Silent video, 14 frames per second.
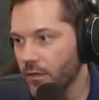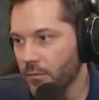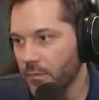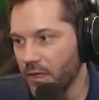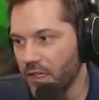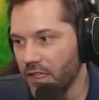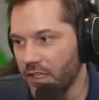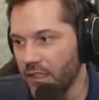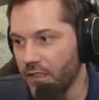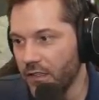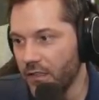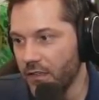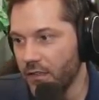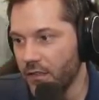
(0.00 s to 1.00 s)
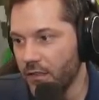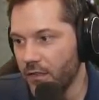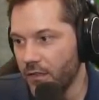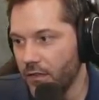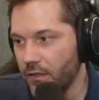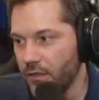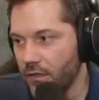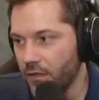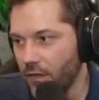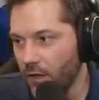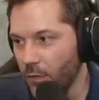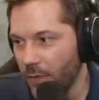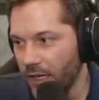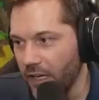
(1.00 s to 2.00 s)
But,
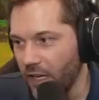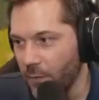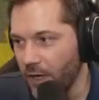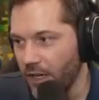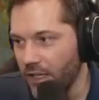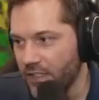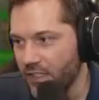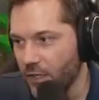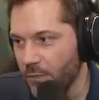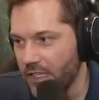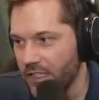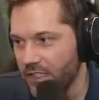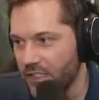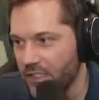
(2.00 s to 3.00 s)
oh my god, why are there so many